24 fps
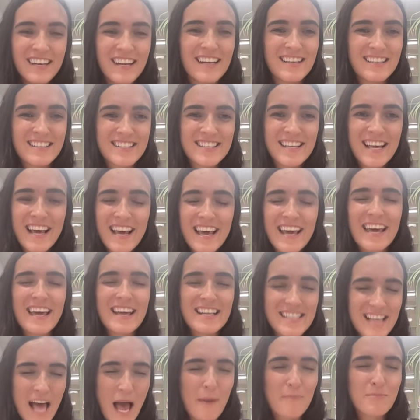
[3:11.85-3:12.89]
It's
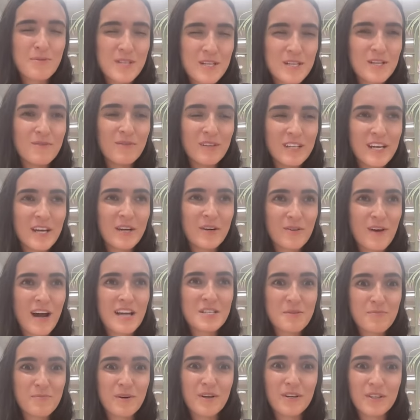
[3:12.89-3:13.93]
absolutely
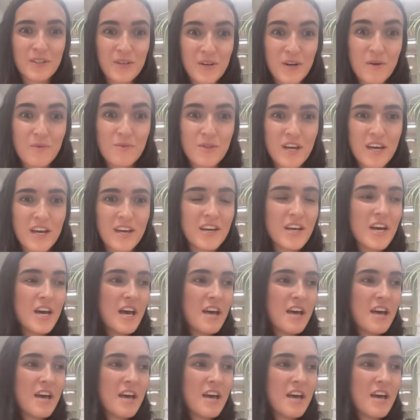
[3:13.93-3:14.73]
incredible. The